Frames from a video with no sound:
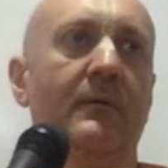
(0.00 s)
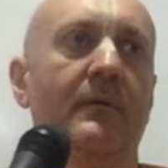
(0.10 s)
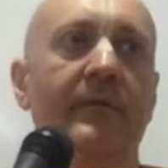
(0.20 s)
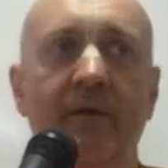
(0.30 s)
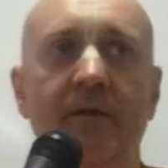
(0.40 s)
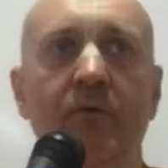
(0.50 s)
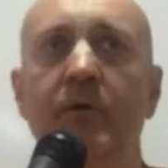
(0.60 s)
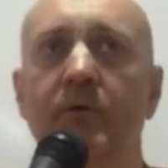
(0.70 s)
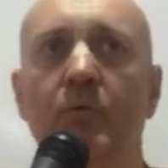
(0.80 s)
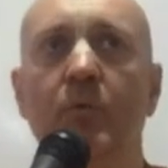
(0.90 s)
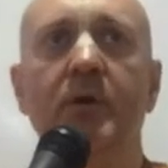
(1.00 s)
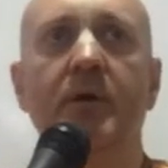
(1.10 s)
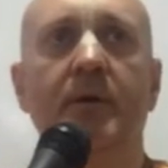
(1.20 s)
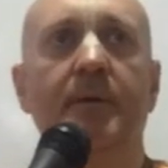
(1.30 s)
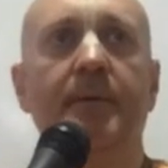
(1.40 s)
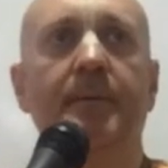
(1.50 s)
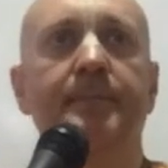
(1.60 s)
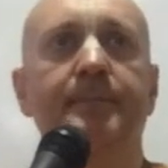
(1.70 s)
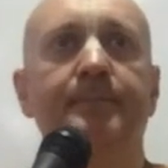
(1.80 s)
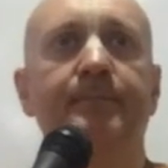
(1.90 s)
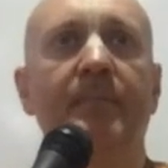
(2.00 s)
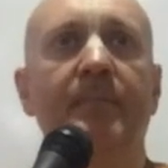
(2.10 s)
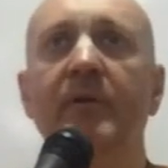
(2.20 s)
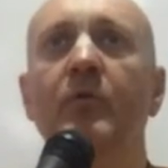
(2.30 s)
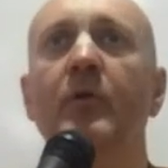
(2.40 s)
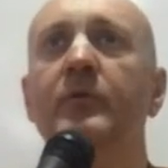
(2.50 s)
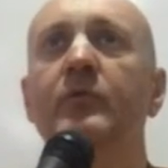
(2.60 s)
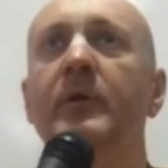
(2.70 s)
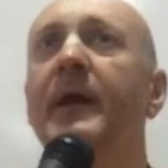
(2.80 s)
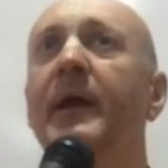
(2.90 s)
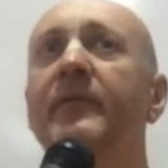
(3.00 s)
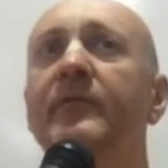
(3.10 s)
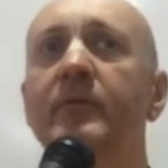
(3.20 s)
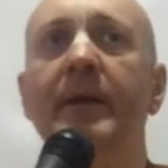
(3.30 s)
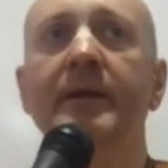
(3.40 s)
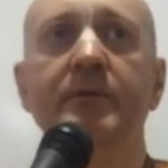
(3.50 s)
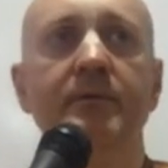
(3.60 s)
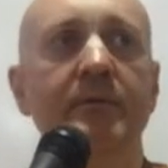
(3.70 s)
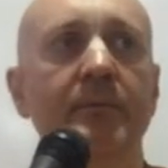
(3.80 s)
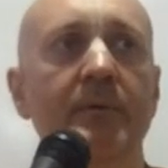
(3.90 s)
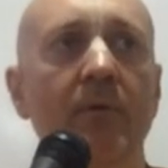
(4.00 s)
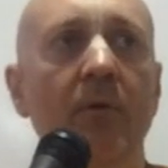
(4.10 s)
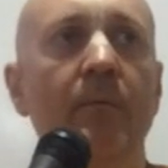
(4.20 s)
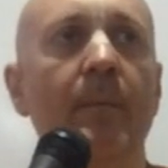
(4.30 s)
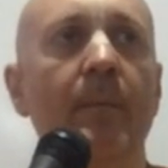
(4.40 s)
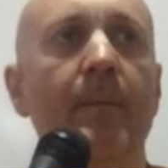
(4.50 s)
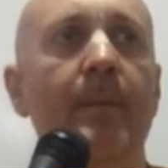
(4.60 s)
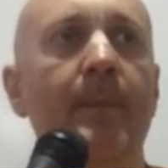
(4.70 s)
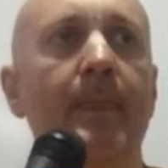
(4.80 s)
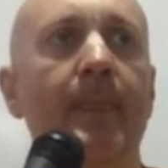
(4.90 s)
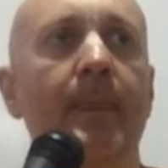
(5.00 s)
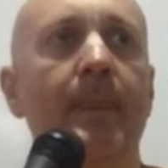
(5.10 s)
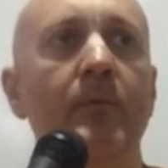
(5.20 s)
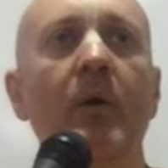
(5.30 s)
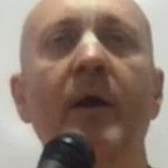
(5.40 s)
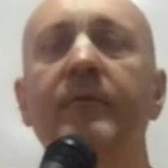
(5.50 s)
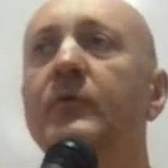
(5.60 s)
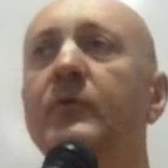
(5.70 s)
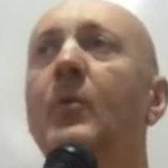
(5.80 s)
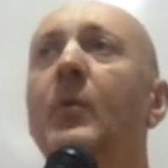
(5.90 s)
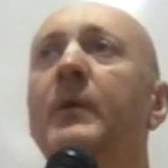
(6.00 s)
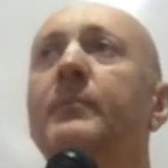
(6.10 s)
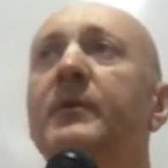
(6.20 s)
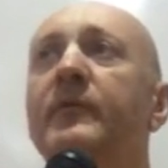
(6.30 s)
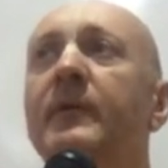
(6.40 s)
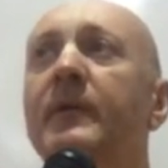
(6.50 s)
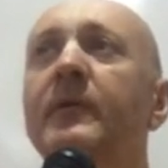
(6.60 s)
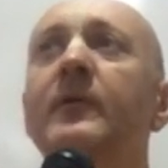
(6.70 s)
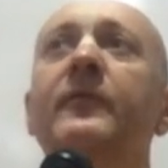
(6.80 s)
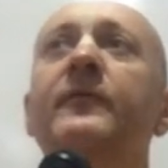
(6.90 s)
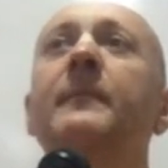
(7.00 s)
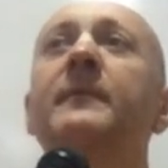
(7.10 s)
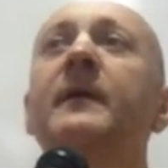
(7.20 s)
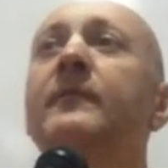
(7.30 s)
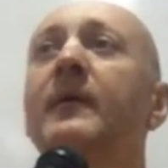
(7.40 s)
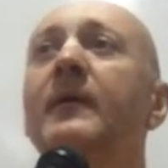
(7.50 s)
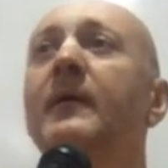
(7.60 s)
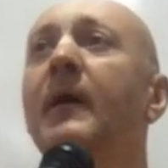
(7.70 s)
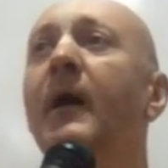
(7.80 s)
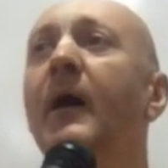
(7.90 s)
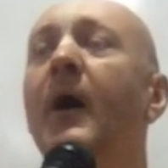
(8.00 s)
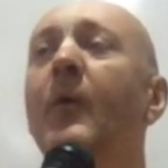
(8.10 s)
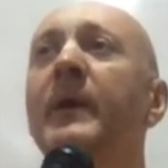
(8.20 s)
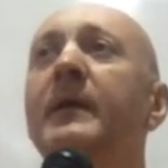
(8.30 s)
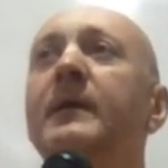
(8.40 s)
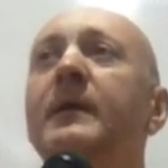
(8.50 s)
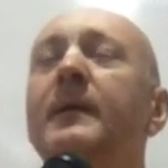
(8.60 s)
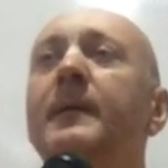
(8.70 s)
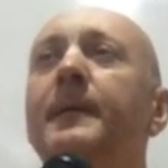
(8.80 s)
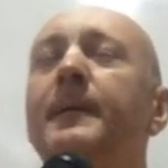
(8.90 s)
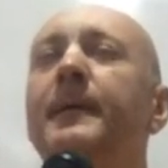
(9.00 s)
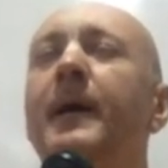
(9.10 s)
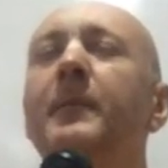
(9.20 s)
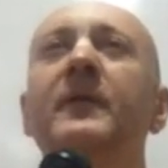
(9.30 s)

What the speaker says: Is that going to work? Is that going to enhance the relationship? No. You have to know what the person, you know, sometimes how many, I mean,